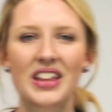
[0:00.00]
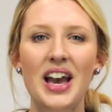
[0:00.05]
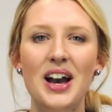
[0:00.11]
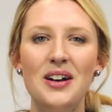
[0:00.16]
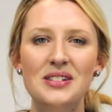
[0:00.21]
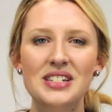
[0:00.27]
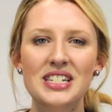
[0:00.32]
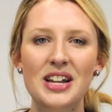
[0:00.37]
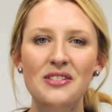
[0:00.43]

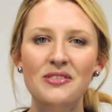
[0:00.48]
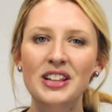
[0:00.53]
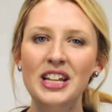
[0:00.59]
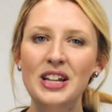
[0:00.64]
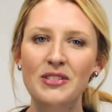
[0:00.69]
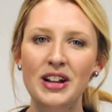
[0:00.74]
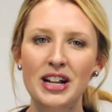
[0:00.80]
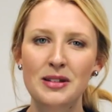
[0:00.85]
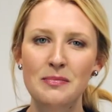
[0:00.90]
I would
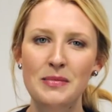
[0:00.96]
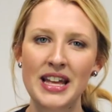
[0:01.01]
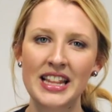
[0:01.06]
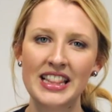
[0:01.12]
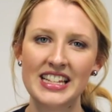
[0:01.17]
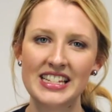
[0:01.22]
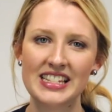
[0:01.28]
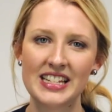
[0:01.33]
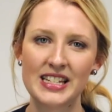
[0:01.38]
definitely
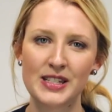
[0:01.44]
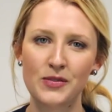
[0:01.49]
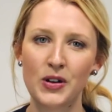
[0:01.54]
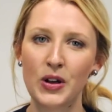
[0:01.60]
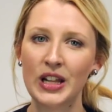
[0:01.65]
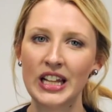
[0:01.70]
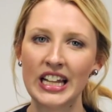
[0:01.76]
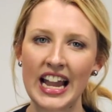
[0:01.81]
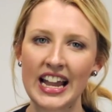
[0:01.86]
recommend this
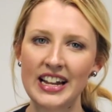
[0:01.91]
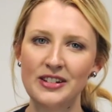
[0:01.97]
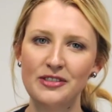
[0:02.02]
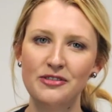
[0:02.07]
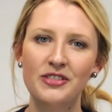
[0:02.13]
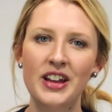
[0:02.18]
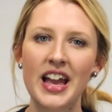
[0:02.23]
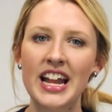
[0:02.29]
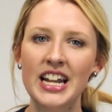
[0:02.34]
exfoliator
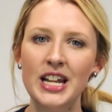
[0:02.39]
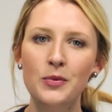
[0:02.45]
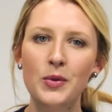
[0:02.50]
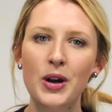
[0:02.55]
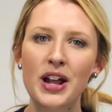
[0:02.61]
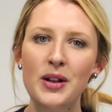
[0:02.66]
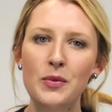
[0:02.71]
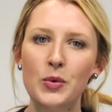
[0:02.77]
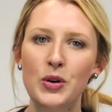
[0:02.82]
for
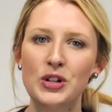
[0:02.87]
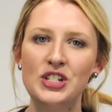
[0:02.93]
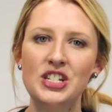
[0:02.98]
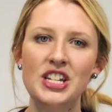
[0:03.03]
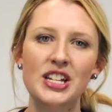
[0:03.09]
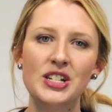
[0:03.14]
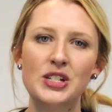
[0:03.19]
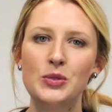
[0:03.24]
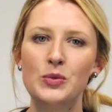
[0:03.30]
anyone
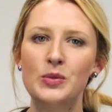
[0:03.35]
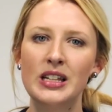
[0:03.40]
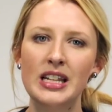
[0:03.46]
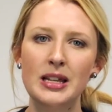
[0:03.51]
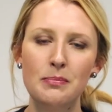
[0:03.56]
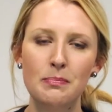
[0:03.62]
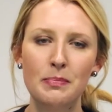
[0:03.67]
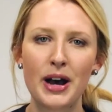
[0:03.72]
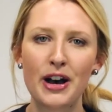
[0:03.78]
wanting to
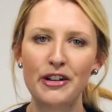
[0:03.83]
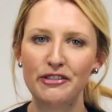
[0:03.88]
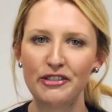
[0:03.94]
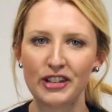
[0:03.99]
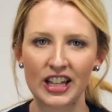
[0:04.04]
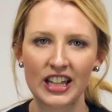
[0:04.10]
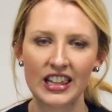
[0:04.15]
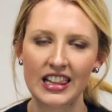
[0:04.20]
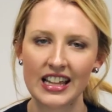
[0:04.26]
really buff
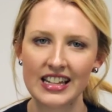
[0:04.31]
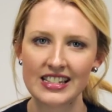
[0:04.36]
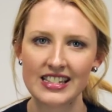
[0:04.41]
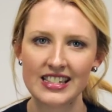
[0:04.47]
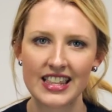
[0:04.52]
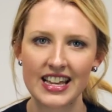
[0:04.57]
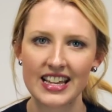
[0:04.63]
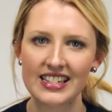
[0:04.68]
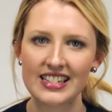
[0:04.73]
and
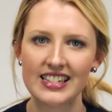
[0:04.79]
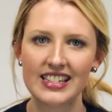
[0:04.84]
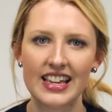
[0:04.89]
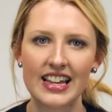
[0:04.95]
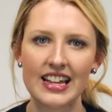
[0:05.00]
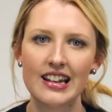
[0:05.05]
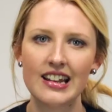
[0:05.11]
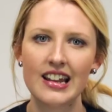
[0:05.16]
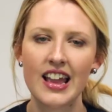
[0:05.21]
cleanse their
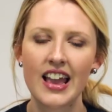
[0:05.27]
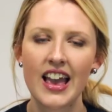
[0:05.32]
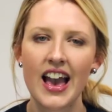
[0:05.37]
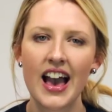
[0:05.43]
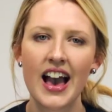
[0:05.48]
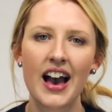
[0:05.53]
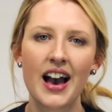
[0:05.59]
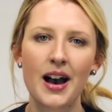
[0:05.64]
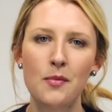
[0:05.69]
skin
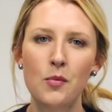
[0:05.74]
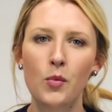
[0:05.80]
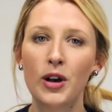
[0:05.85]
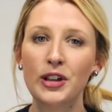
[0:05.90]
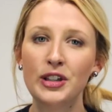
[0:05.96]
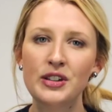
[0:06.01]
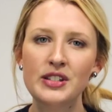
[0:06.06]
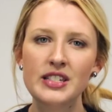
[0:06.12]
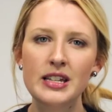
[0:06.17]

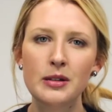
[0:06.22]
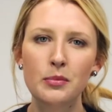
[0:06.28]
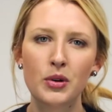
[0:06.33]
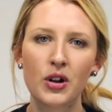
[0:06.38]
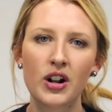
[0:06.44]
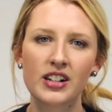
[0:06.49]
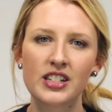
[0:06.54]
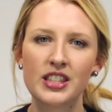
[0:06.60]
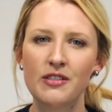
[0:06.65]
while using a
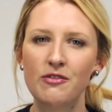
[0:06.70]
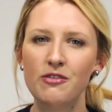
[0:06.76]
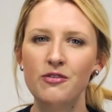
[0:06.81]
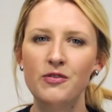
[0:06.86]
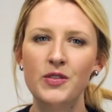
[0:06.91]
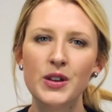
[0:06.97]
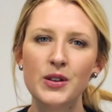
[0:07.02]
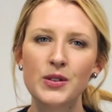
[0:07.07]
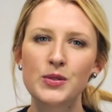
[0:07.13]
product that
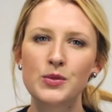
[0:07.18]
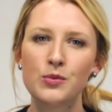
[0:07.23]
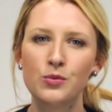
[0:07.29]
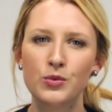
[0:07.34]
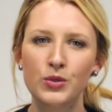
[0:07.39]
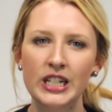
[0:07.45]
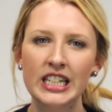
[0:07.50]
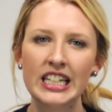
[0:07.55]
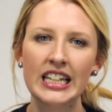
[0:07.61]
feels
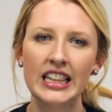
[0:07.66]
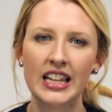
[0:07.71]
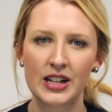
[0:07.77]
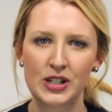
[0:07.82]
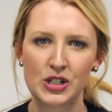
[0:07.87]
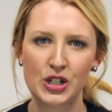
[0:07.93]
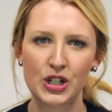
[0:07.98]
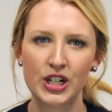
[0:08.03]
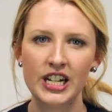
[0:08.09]
really
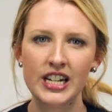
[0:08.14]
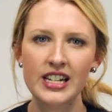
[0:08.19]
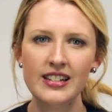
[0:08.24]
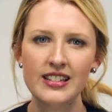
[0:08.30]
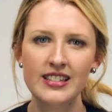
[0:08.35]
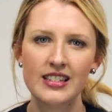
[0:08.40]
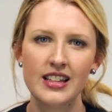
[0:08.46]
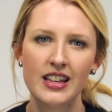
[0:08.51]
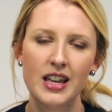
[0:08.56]

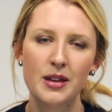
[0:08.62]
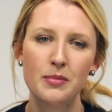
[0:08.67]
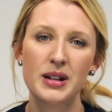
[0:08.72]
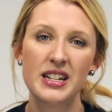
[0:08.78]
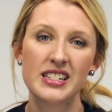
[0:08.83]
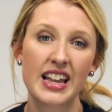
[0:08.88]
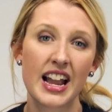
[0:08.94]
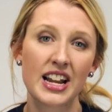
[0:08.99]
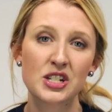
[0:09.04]
luxurious,
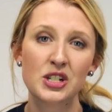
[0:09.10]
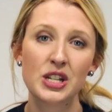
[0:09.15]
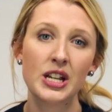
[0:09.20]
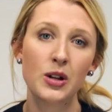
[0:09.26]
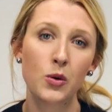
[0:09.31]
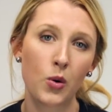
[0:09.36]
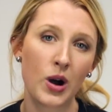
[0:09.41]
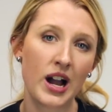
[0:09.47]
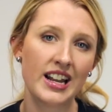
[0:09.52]
but is actually
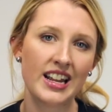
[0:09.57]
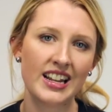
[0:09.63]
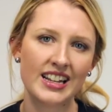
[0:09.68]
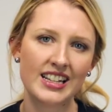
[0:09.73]
quite